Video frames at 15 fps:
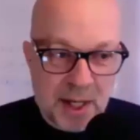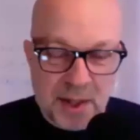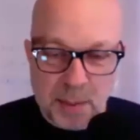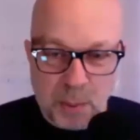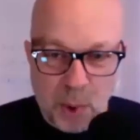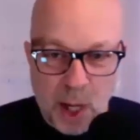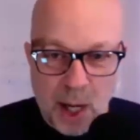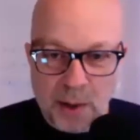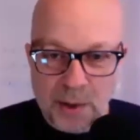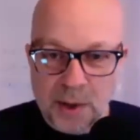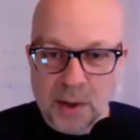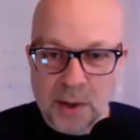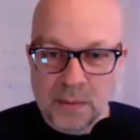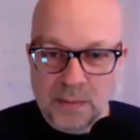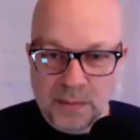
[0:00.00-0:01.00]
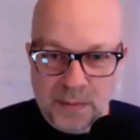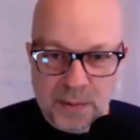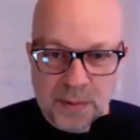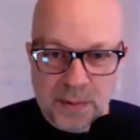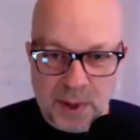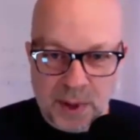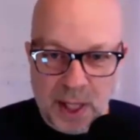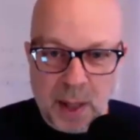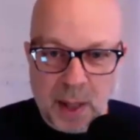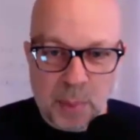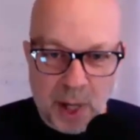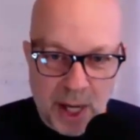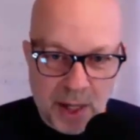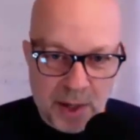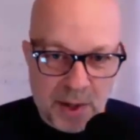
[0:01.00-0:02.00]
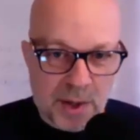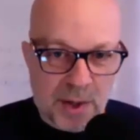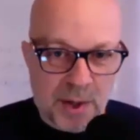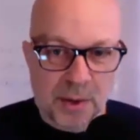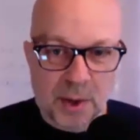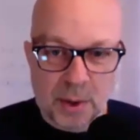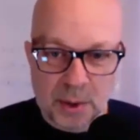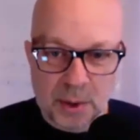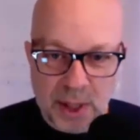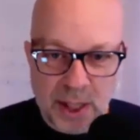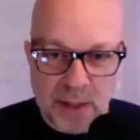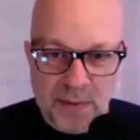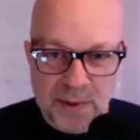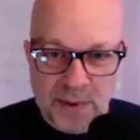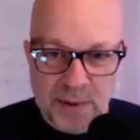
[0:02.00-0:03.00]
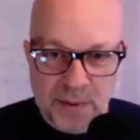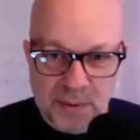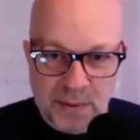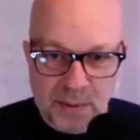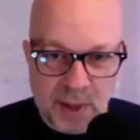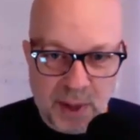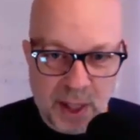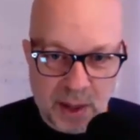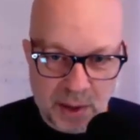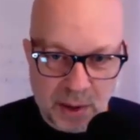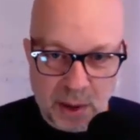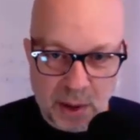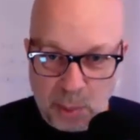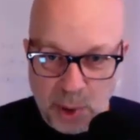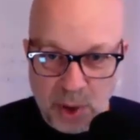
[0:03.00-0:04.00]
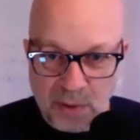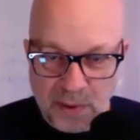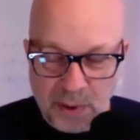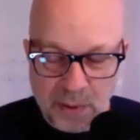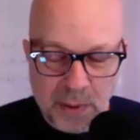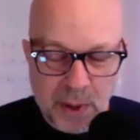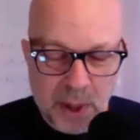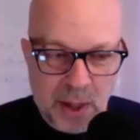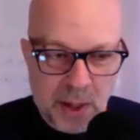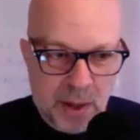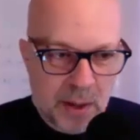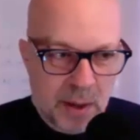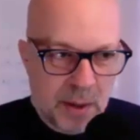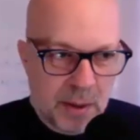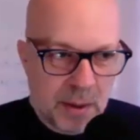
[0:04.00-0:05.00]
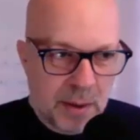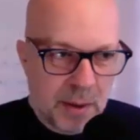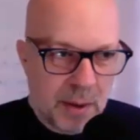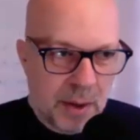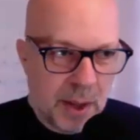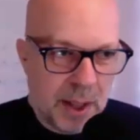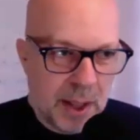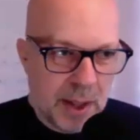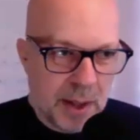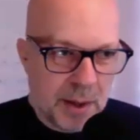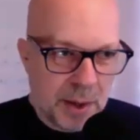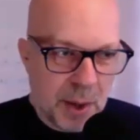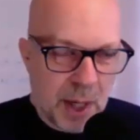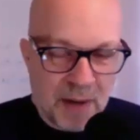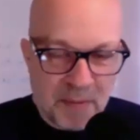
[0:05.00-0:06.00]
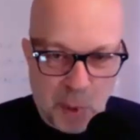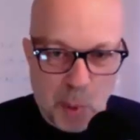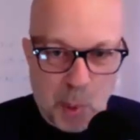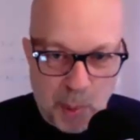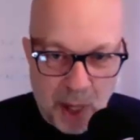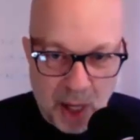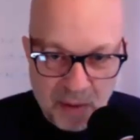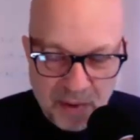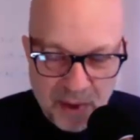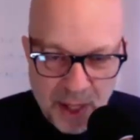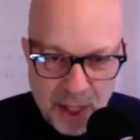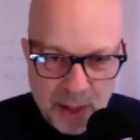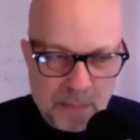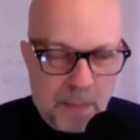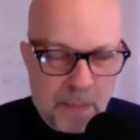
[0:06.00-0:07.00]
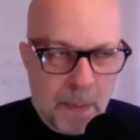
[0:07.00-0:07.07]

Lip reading: some while to get branches and grow leaves and look beautiful. And you have to be prepared for that.